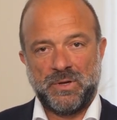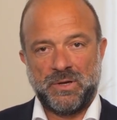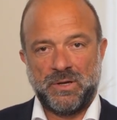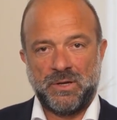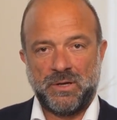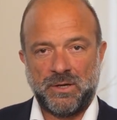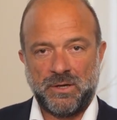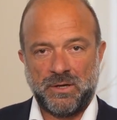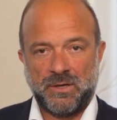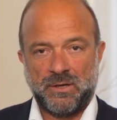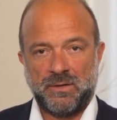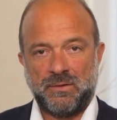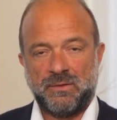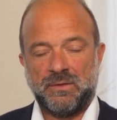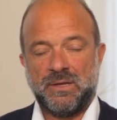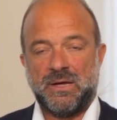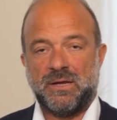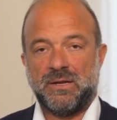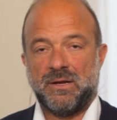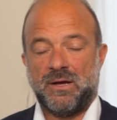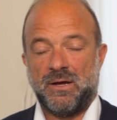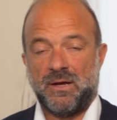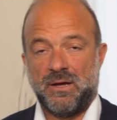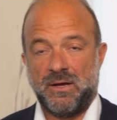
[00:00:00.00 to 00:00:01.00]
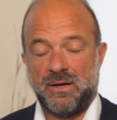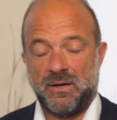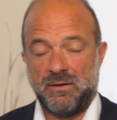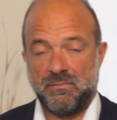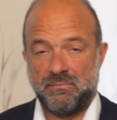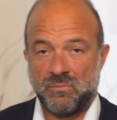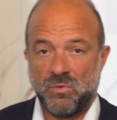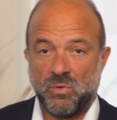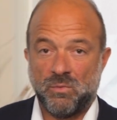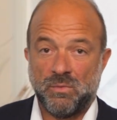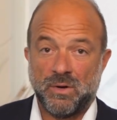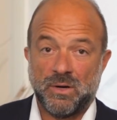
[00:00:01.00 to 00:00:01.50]
that are
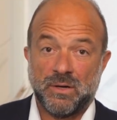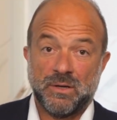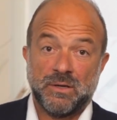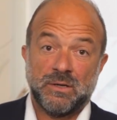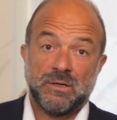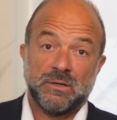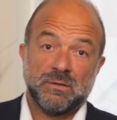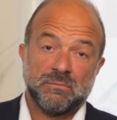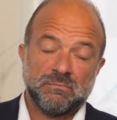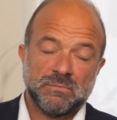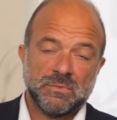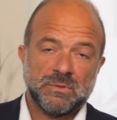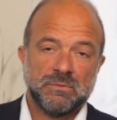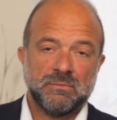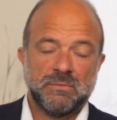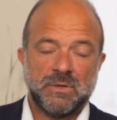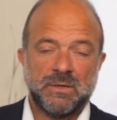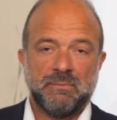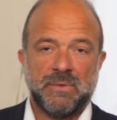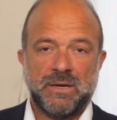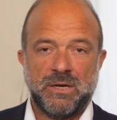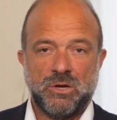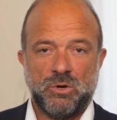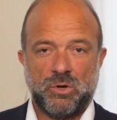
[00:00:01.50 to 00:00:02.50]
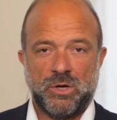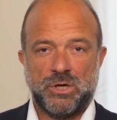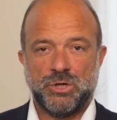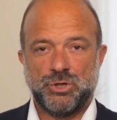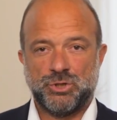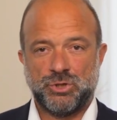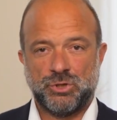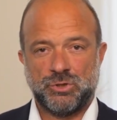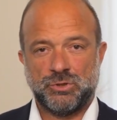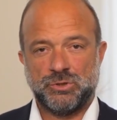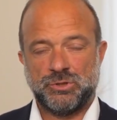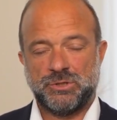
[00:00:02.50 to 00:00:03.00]
normally in many
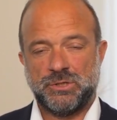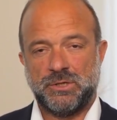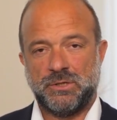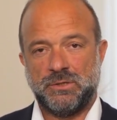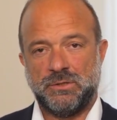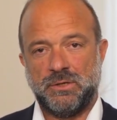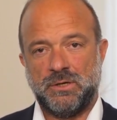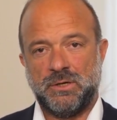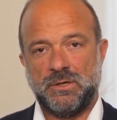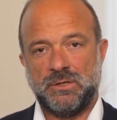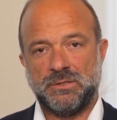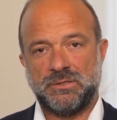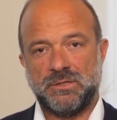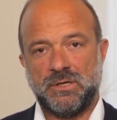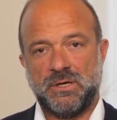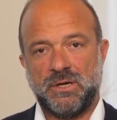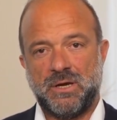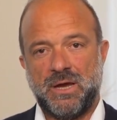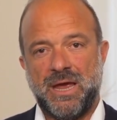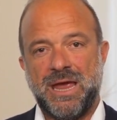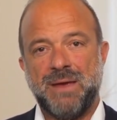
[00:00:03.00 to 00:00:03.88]
occasions in as